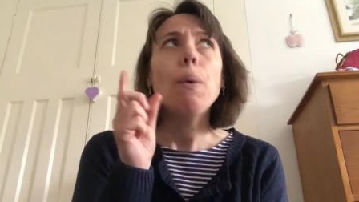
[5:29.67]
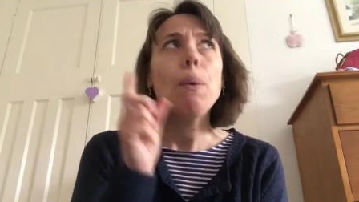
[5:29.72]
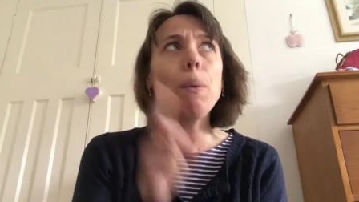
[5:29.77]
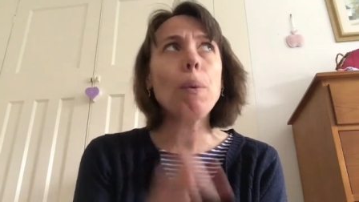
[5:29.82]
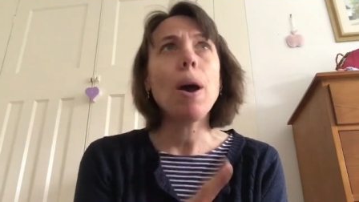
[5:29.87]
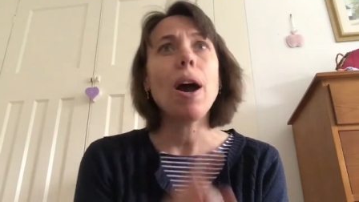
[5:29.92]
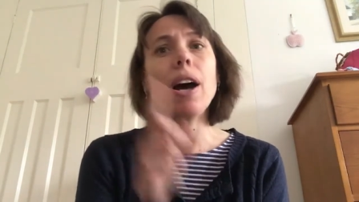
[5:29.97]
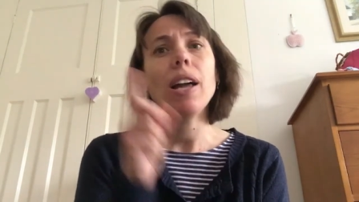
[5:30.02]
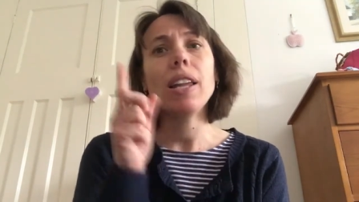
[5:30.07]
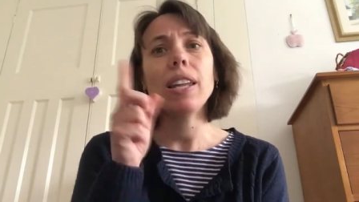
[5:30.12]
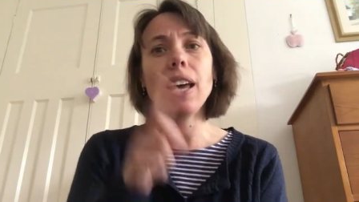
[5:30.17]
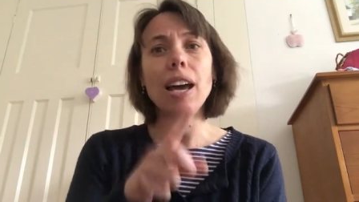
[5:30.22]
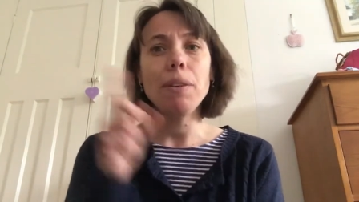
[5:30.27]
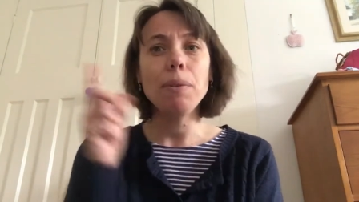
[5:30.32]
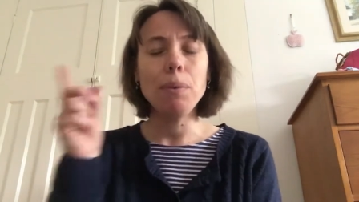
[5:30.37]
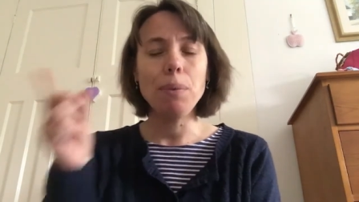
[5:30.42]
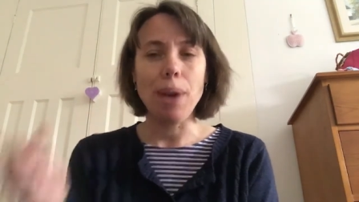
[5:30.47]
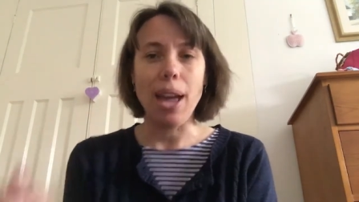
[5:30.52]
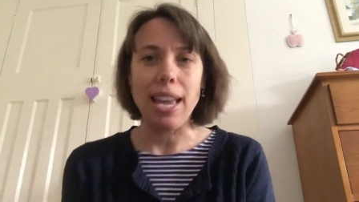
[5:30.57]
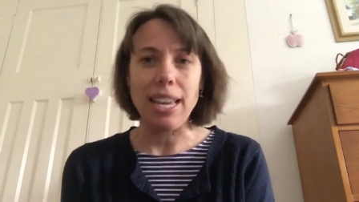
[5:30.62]
while I
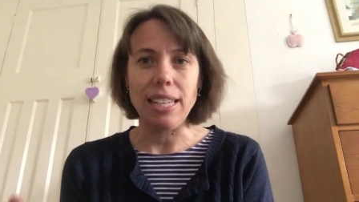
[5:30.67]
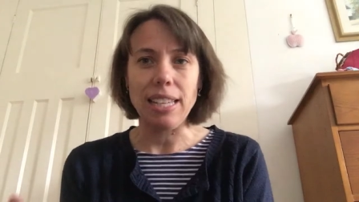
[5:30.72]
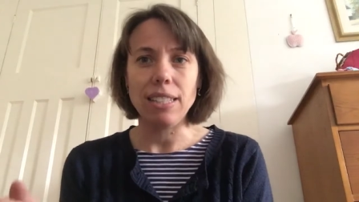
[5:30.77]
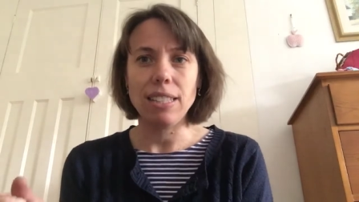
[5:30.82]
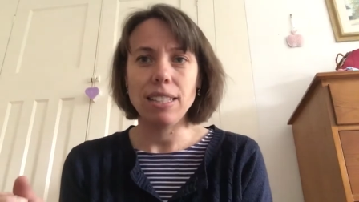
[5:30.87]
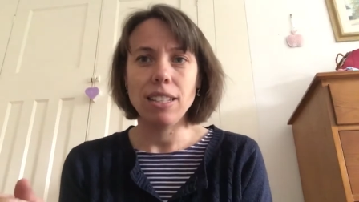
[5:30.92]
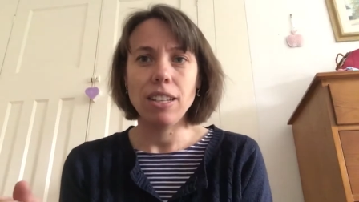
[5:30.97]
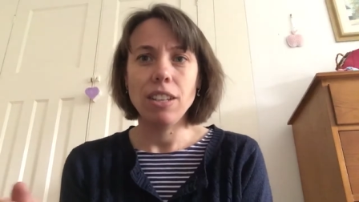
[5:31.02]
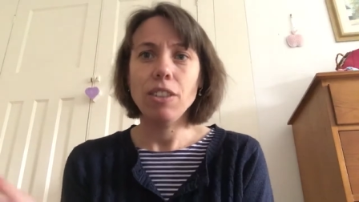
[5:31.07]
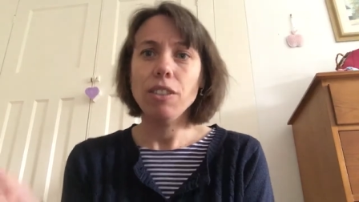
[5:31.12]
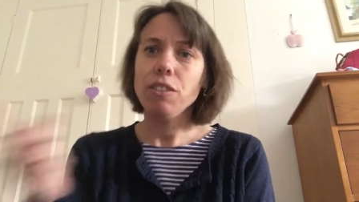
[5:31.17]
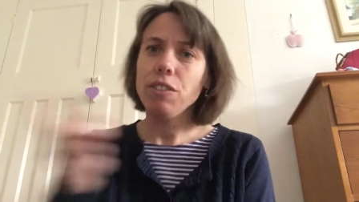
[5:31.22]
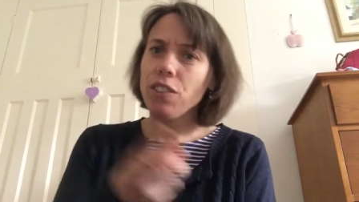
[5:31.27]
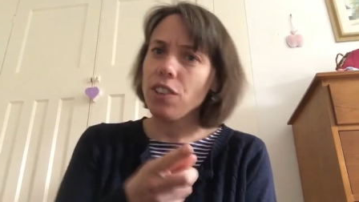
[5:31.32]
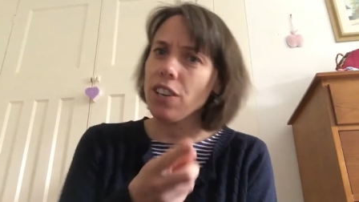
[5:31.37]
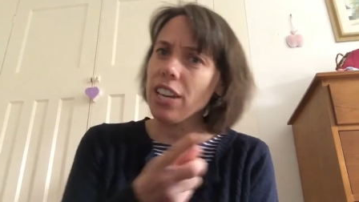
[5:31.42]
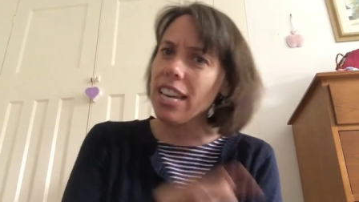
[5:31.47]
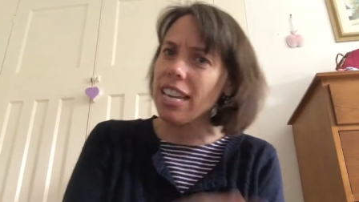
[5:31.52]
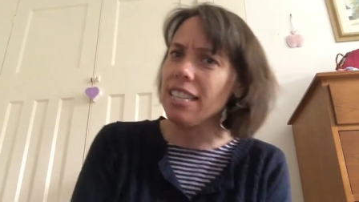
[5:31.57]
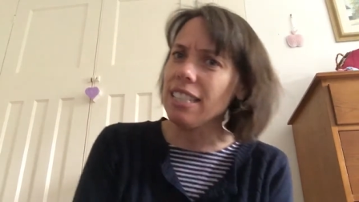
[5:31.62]
wait
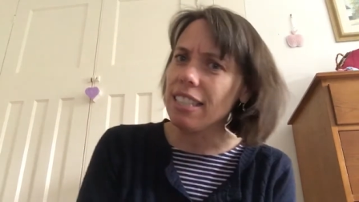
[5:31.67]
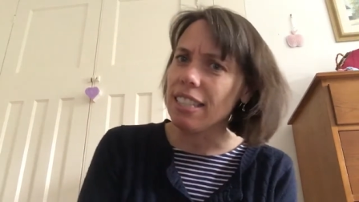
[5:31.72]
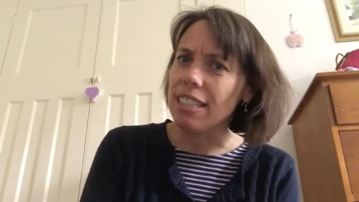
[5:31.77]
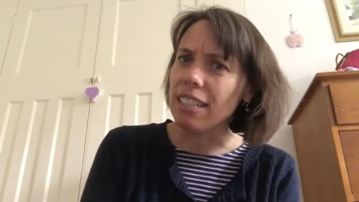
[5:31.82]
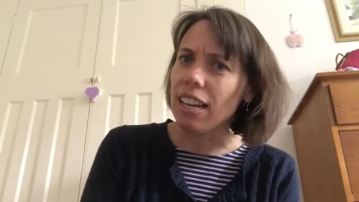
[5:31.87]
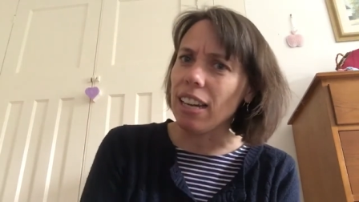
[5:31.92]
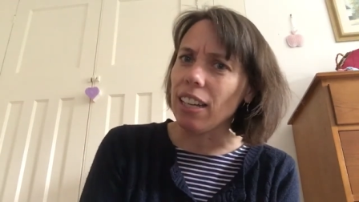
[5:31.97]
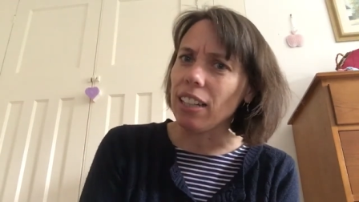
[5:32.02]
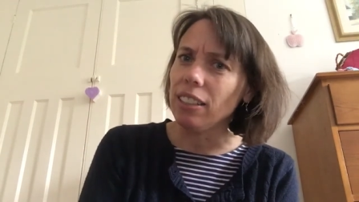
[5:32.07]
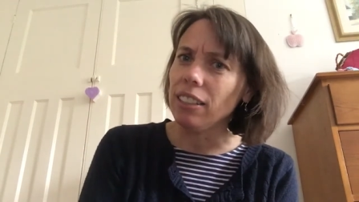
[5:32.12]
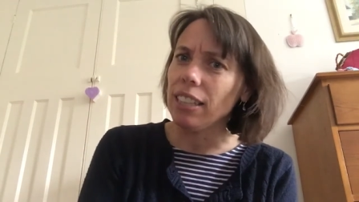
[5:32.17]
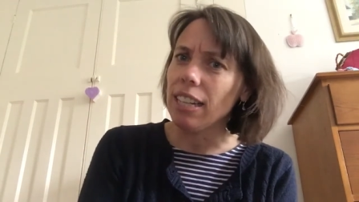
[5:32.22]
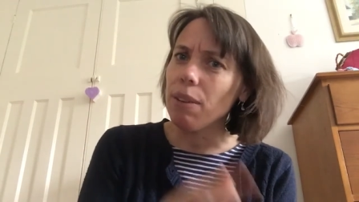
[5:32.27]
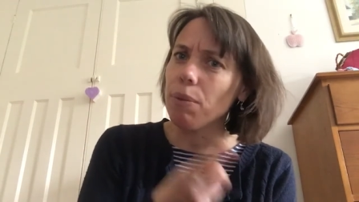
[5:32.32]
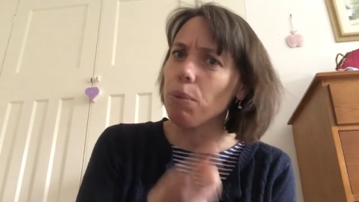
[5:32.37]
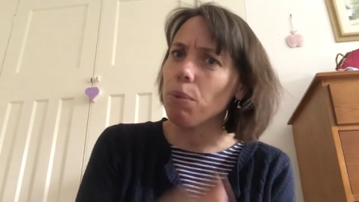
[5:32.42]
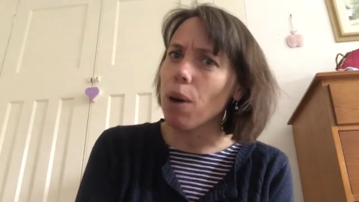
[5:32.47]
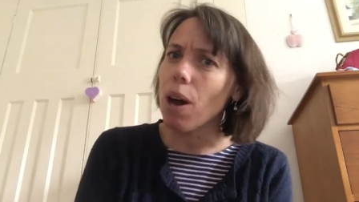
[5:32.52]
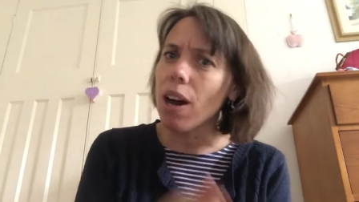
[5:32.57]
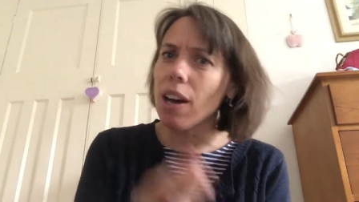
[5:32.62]
for Easter
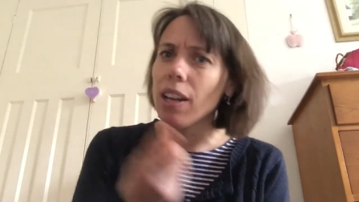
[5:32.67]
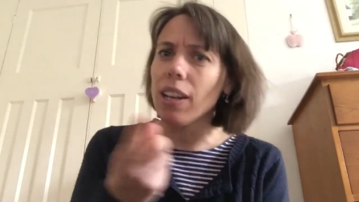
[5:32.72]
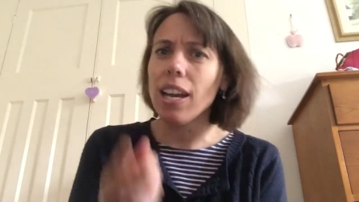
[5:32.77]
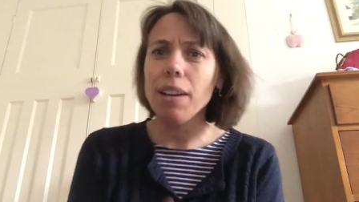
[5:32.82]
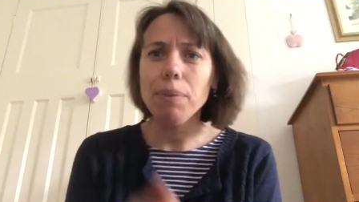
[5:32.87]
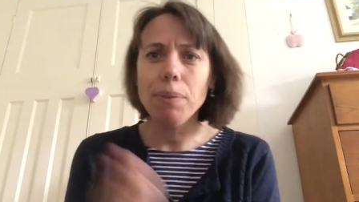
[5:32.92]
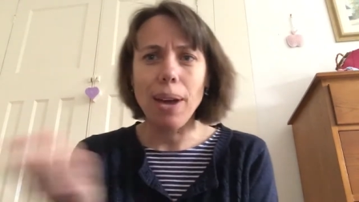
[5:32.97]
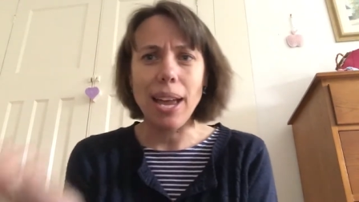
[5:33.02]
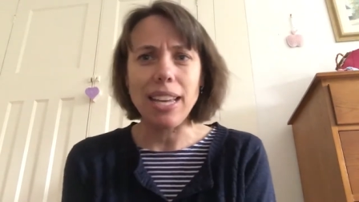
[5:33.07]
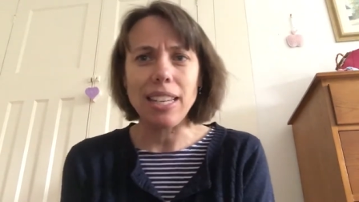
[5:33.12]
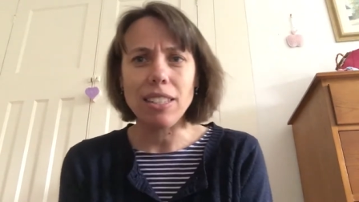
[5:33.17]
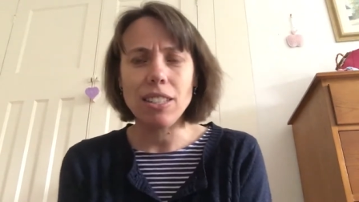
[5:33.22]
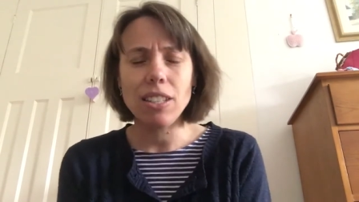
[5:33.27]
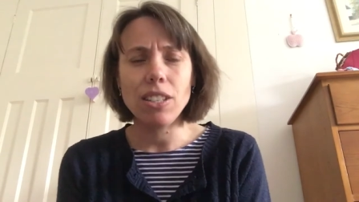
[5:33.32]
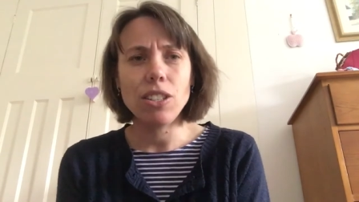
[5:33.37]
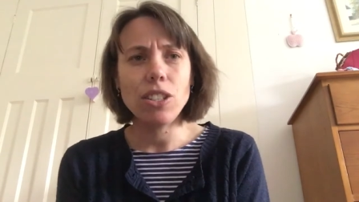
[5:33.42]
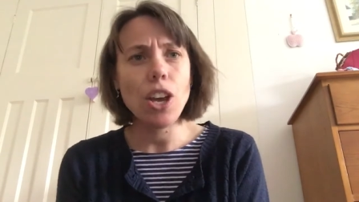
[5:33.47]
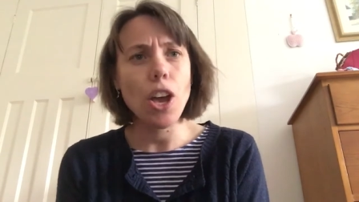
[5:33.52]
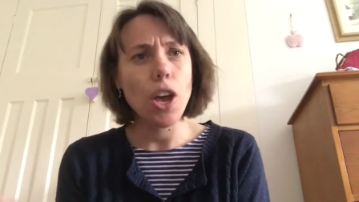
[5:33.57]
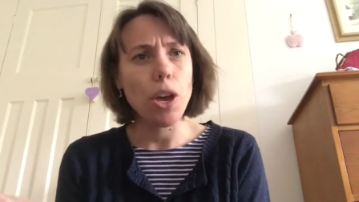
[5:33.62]
and while I wait
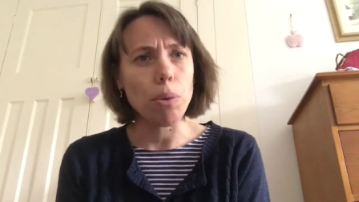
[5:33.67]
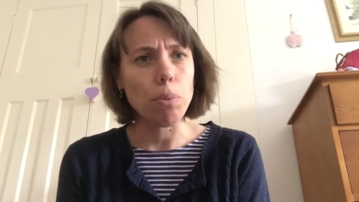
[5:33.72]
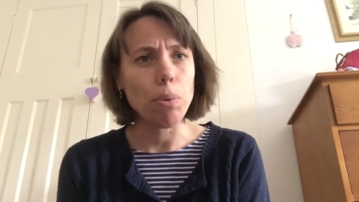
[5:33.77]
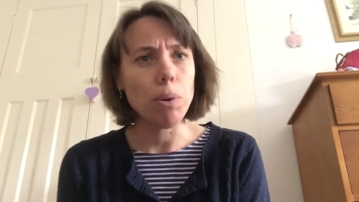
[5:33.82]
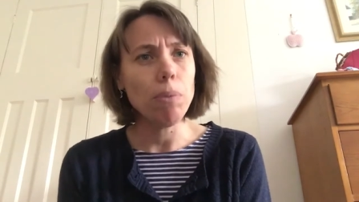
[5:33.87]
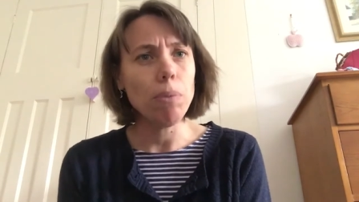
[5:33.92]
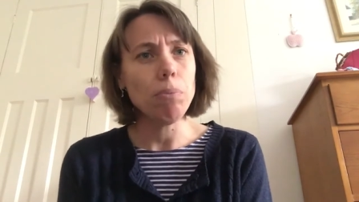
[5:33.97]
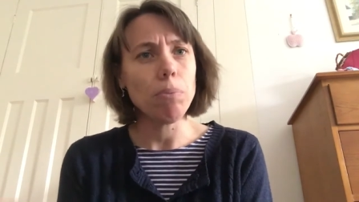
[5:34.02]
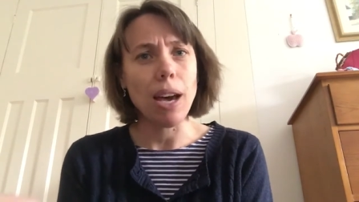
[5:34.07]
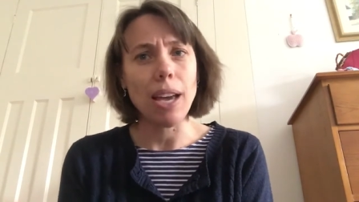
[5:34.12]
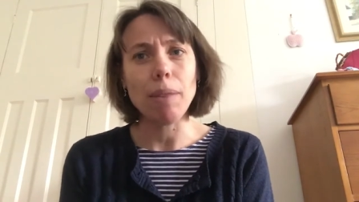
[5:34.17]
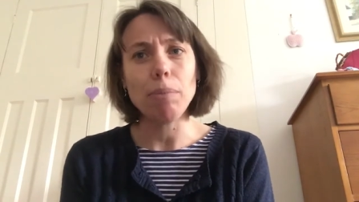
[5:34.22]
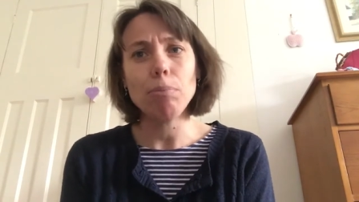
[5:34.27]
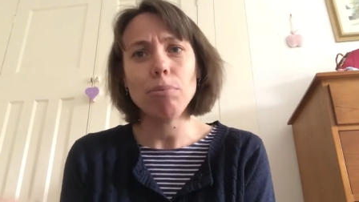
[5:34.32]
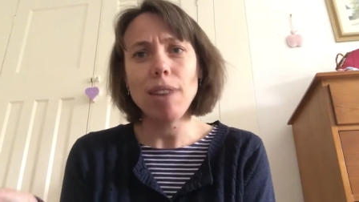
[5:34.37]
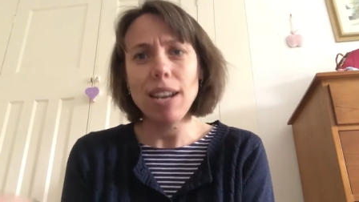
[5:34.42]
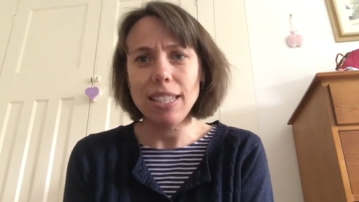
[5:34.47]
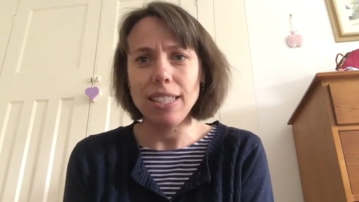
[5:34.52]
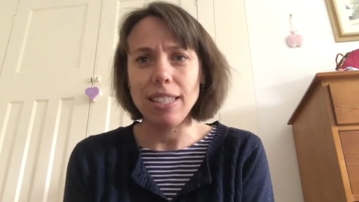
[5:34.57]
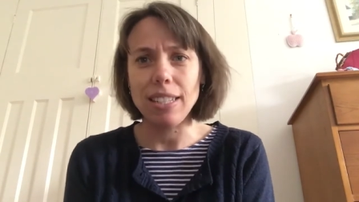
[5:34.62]
to open my
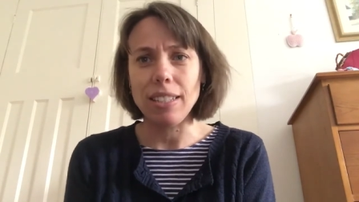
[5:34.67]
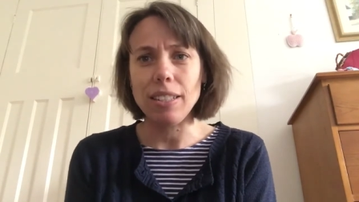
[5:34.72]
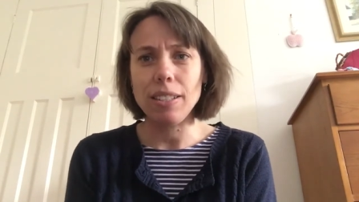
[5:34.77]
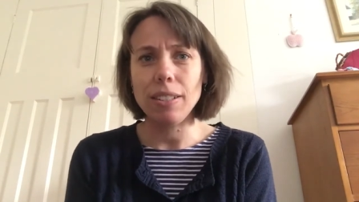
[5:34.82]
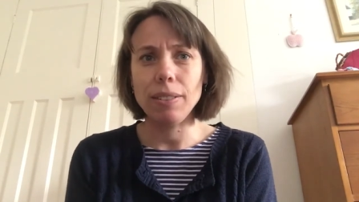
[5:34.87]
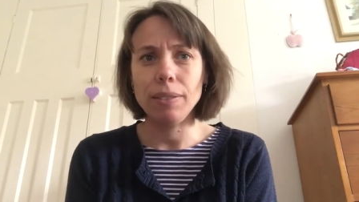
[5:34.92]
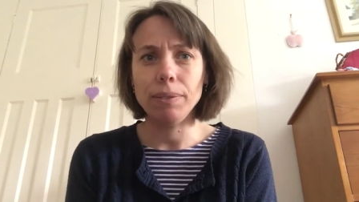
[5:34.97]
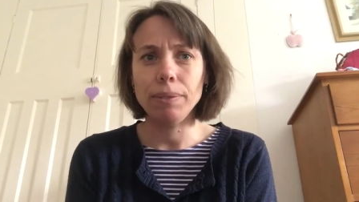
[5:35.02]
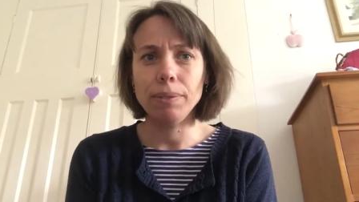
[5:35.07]
present?